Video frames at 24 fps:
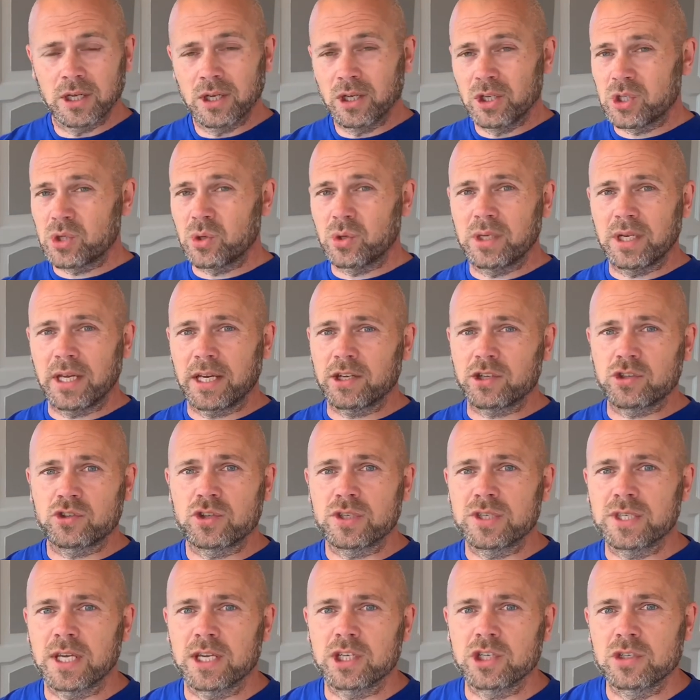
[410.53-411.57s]
extra
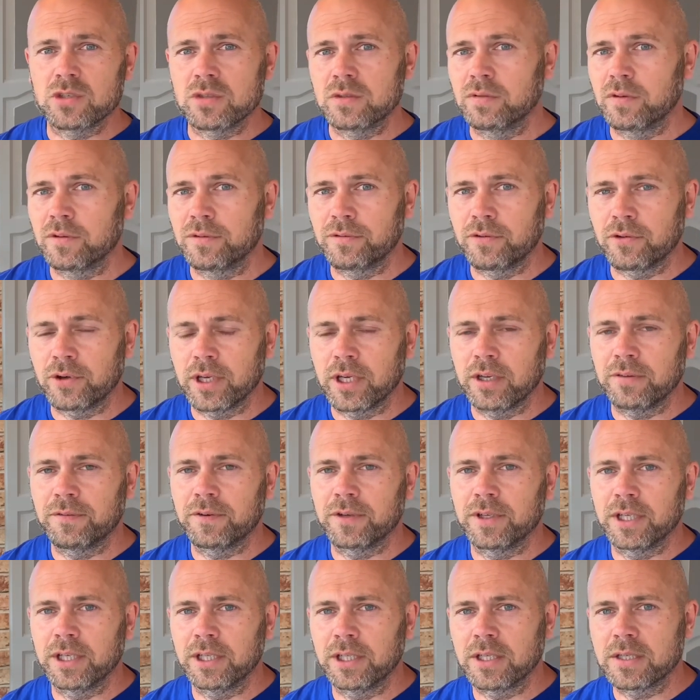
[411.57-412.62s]
sessions for free if I
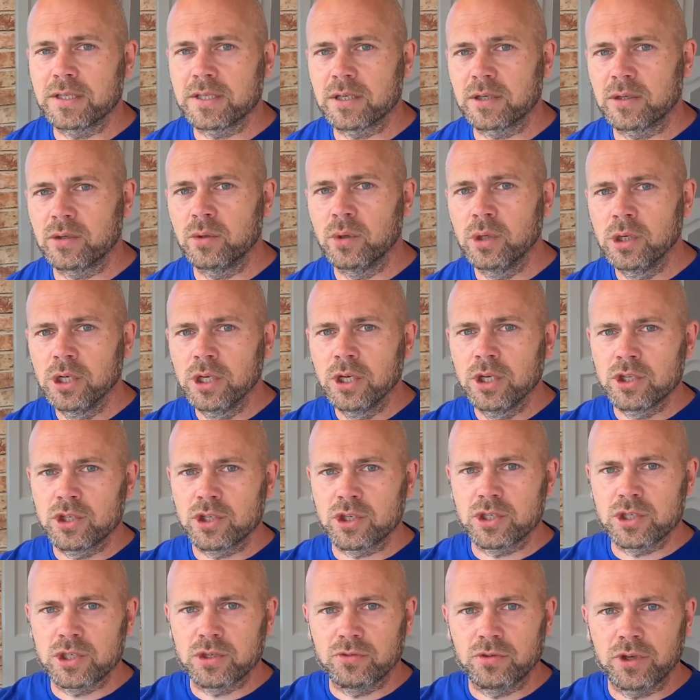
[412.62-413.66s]
needed to,
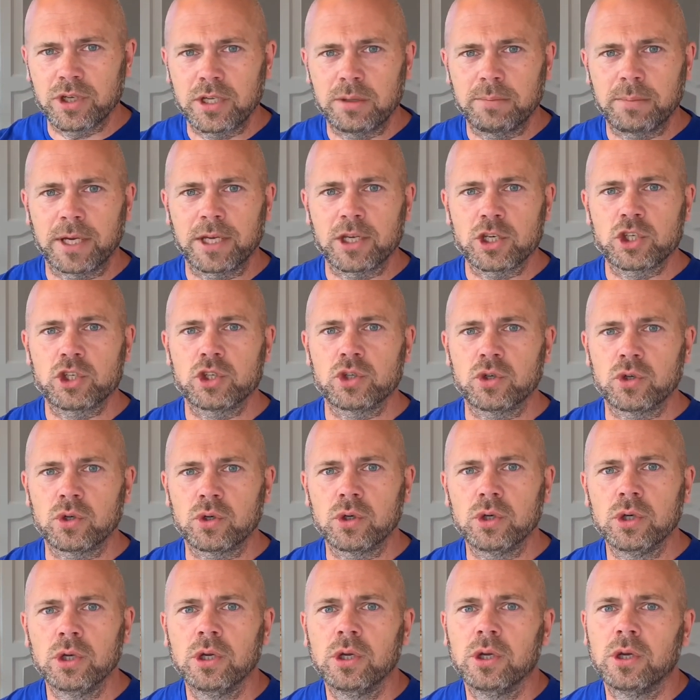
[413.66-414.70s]
just to really make
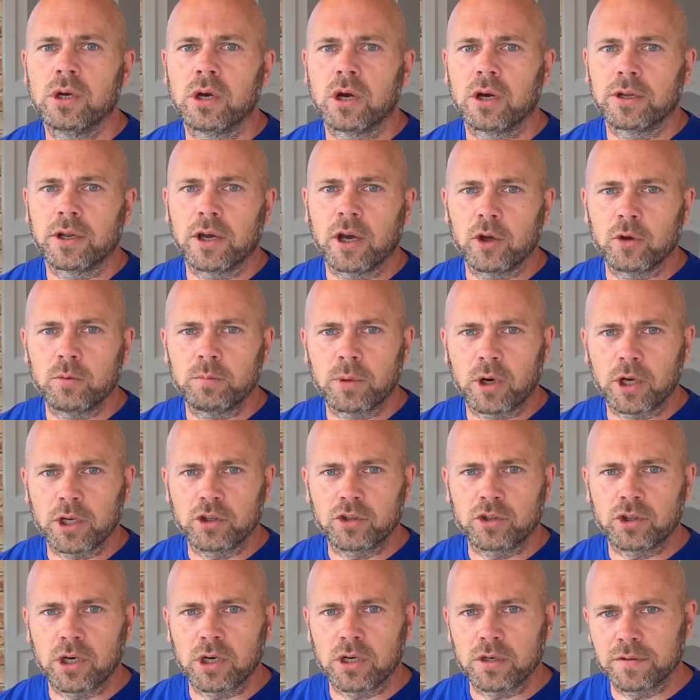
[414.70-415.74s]
sure I'd hone my
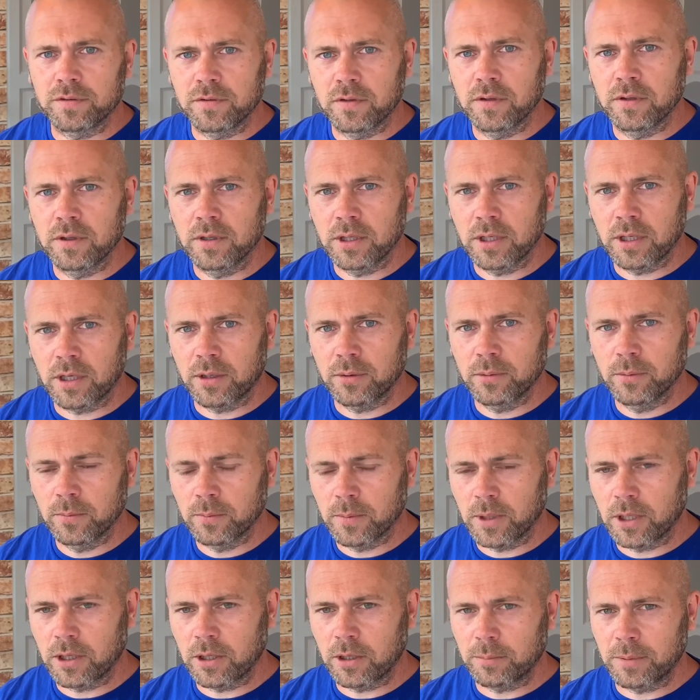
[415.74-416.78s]
craft, you know?
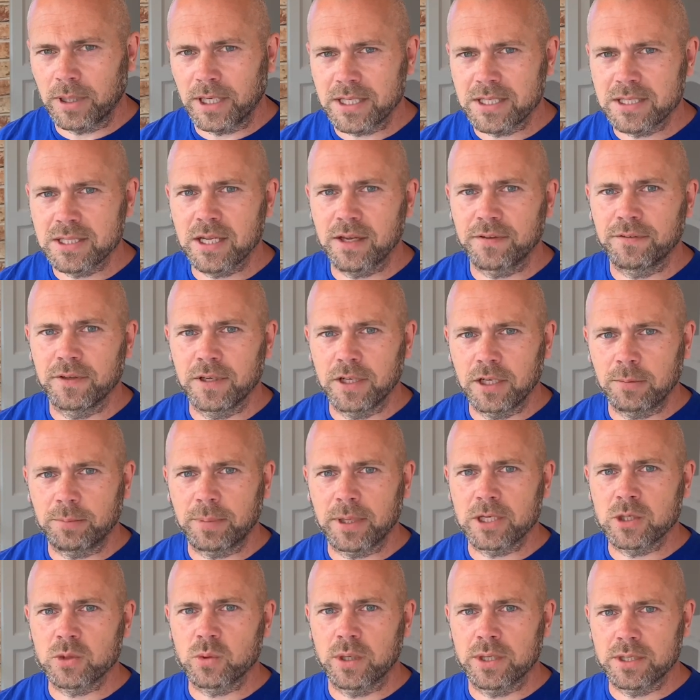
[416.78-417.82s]
And that's definitely the
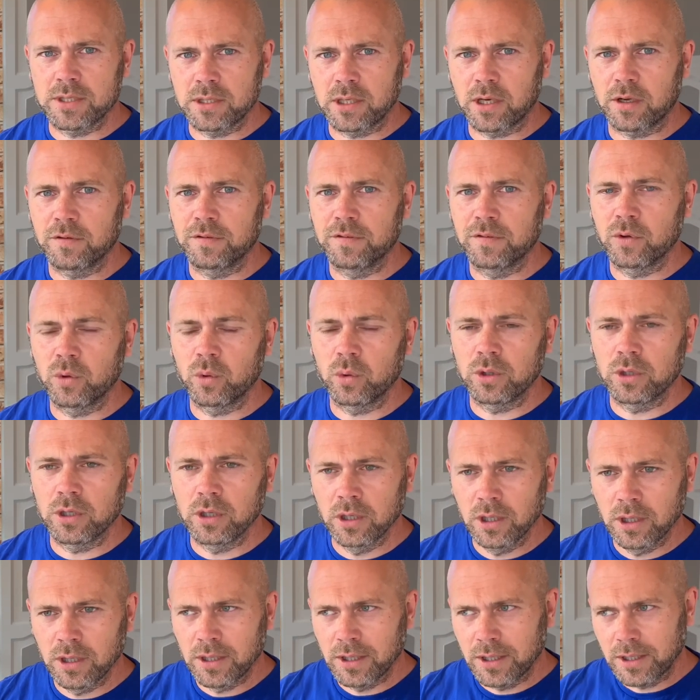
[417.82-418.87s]
best way to go forward.
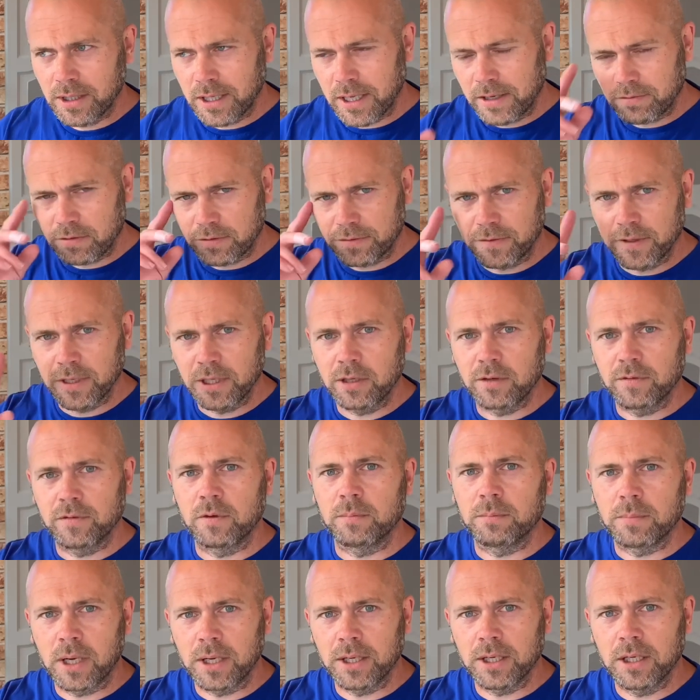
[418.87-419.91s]
Never think of the
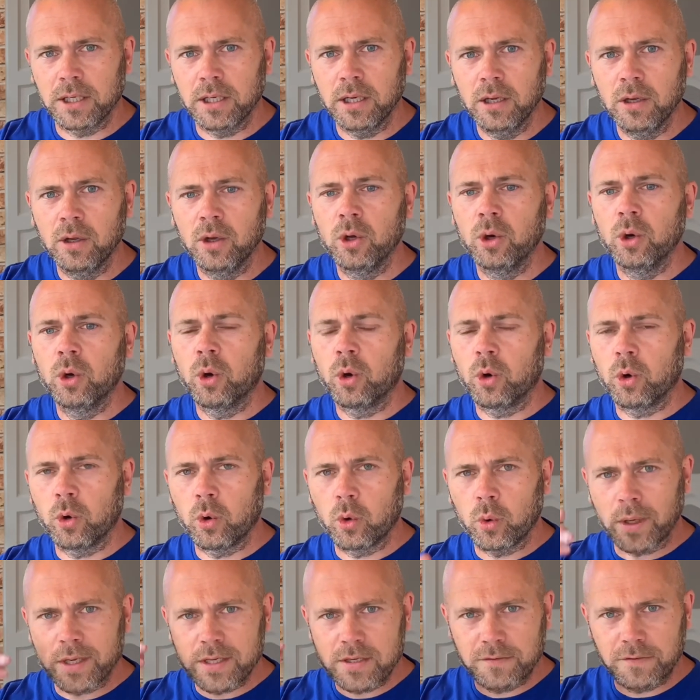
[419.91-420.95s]
money,
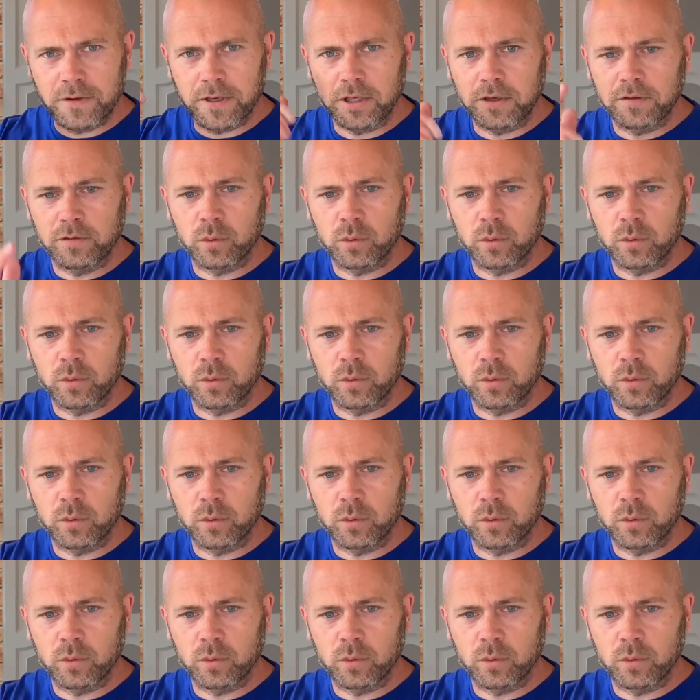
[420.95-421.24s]
always think of